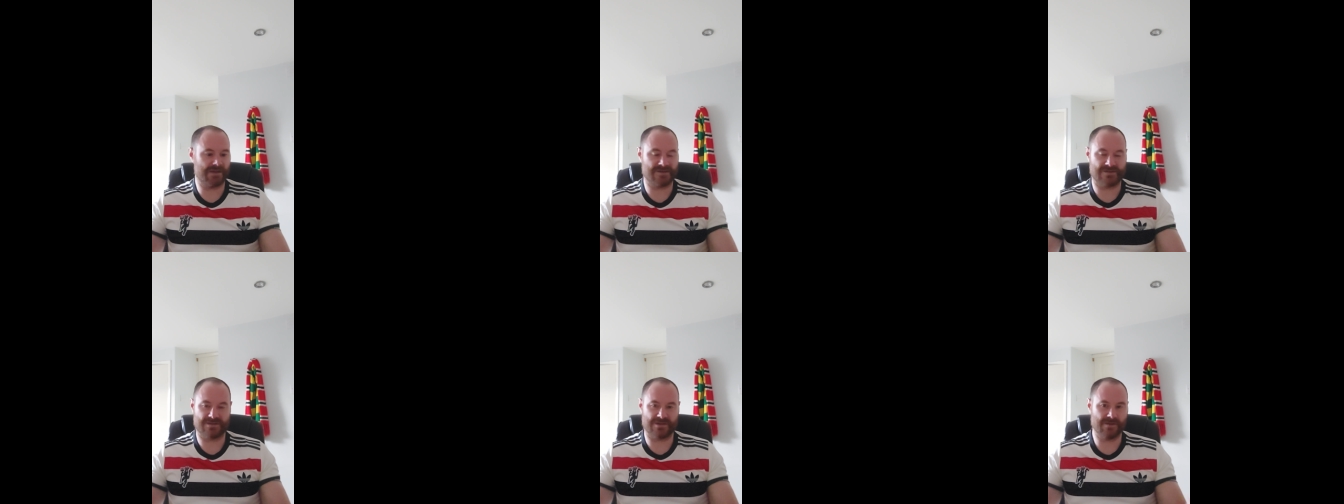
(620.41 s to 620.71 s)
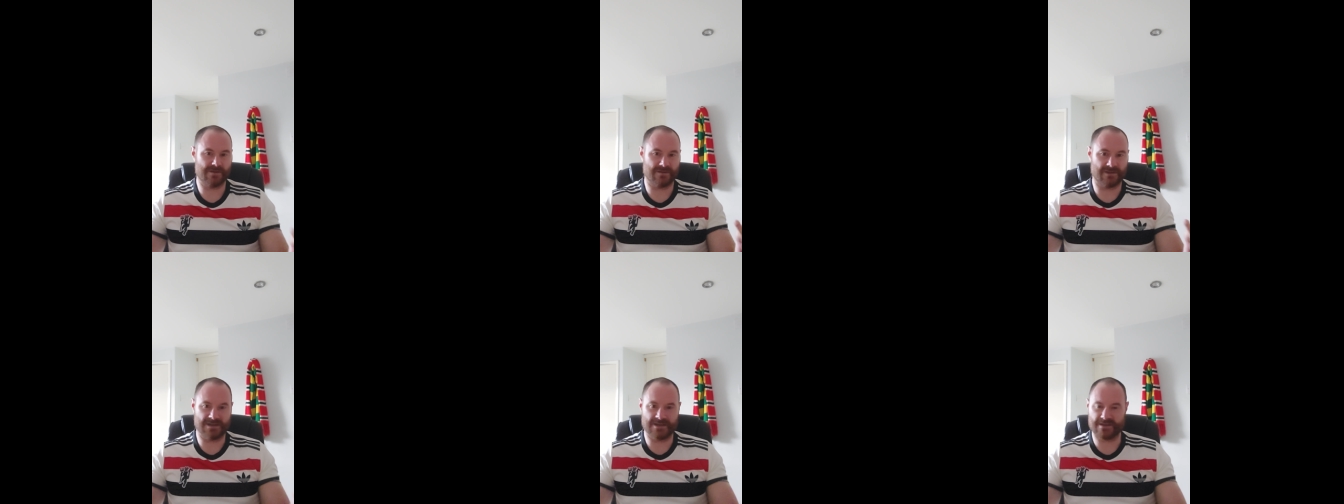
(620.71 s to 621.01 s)
The
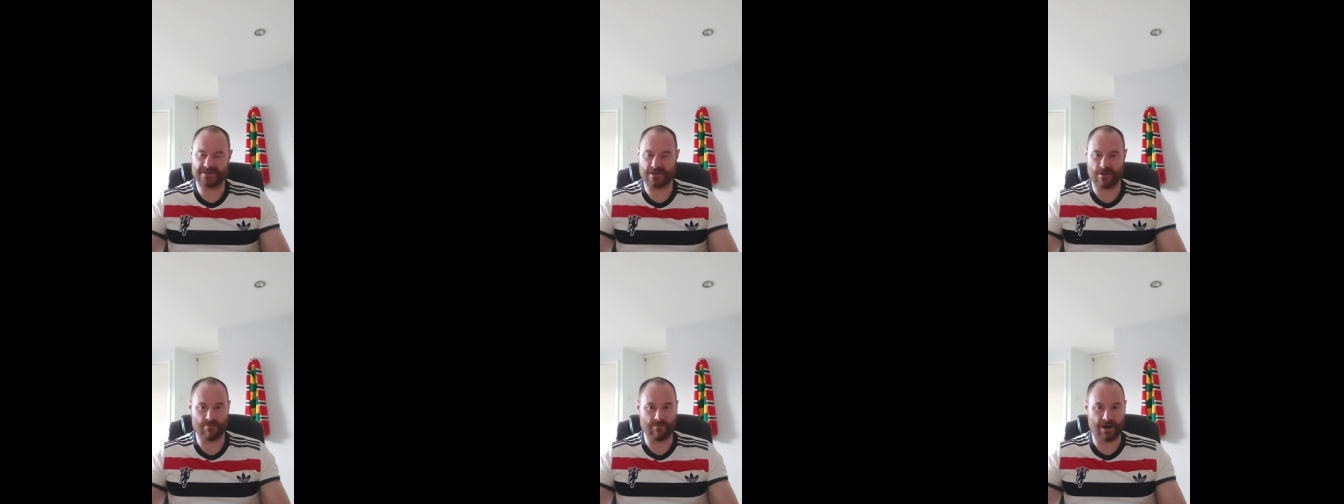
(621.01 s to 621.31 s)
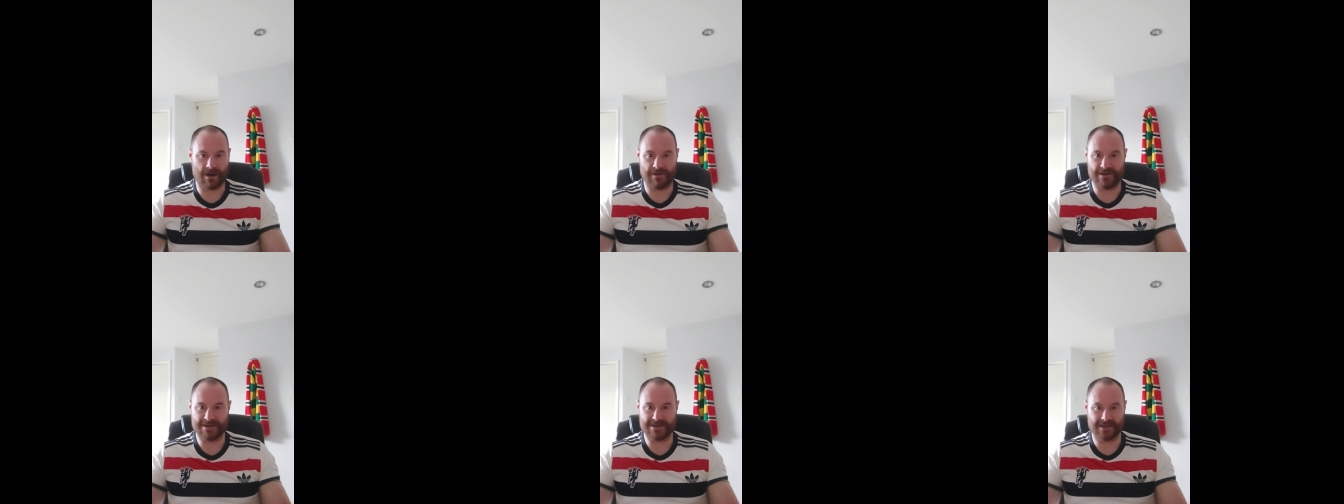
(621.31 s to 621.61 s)
two things don't
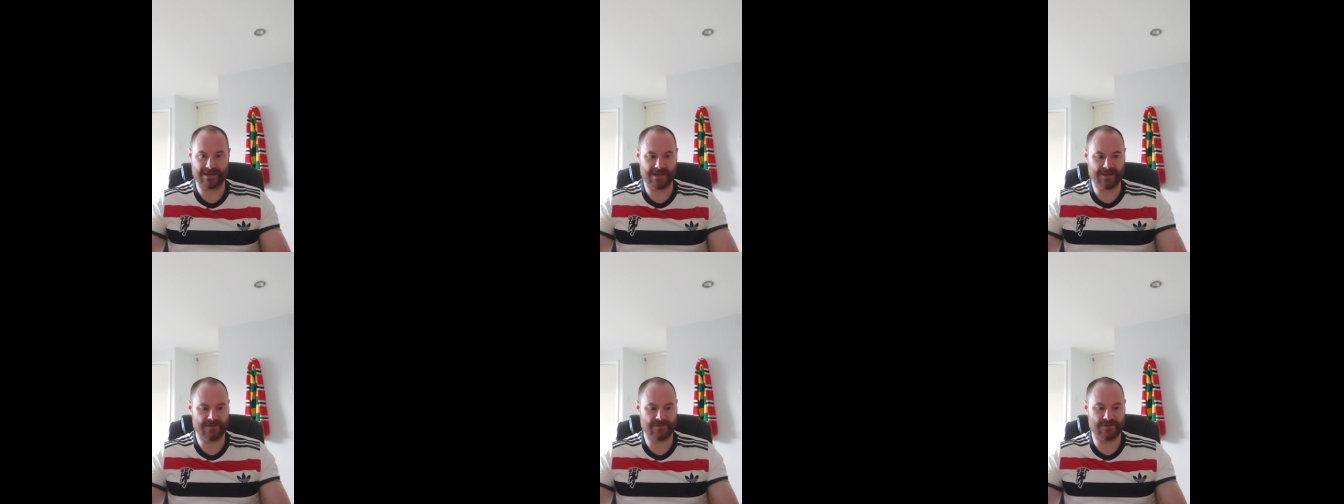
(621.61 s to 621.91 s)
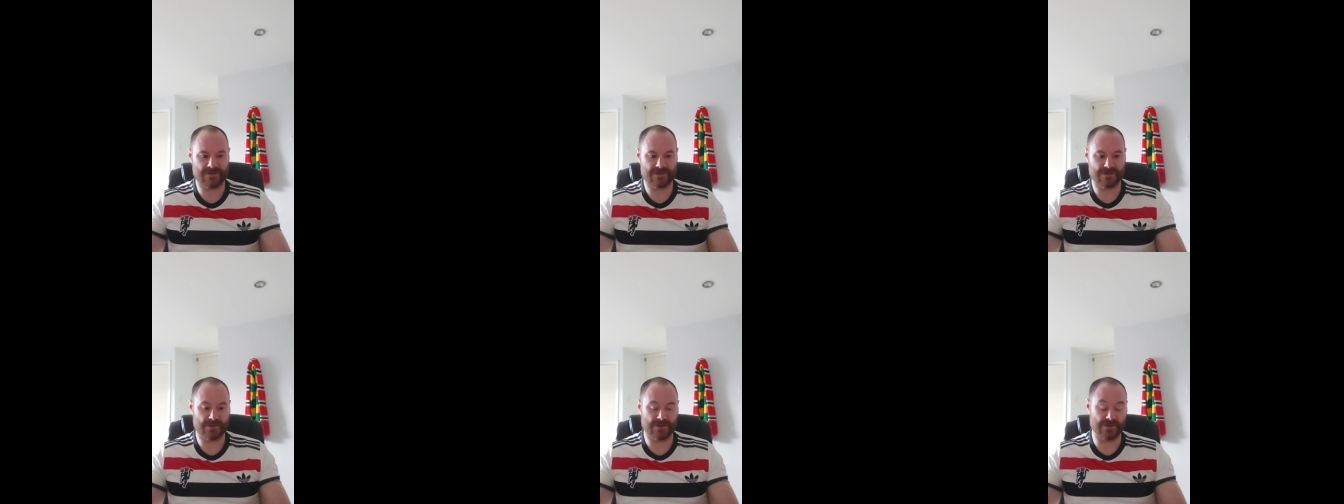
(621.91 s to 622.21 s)
marry together
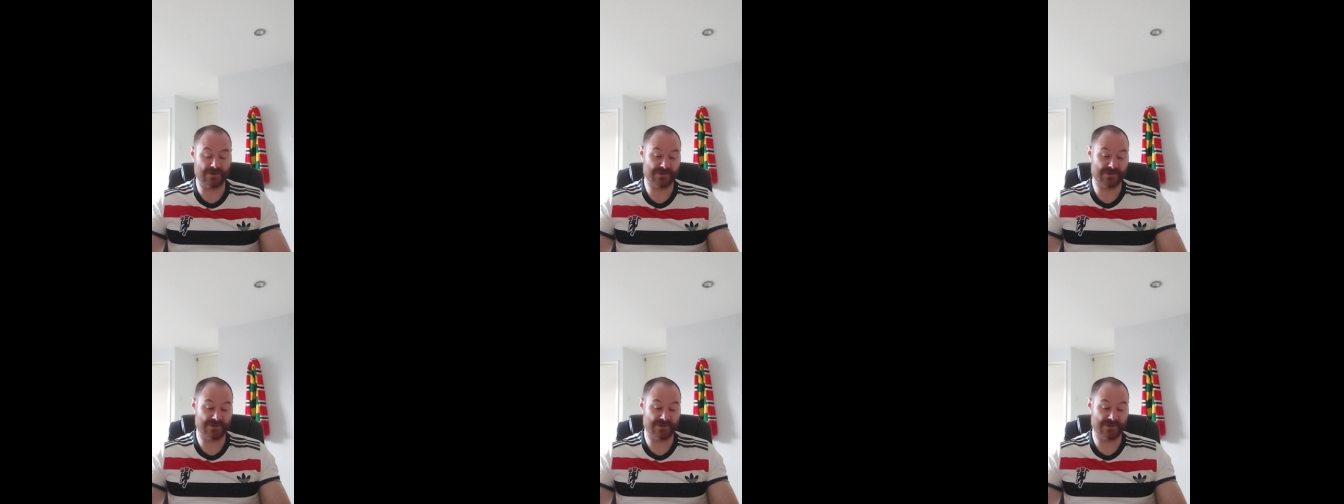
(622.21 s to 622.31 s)
at all.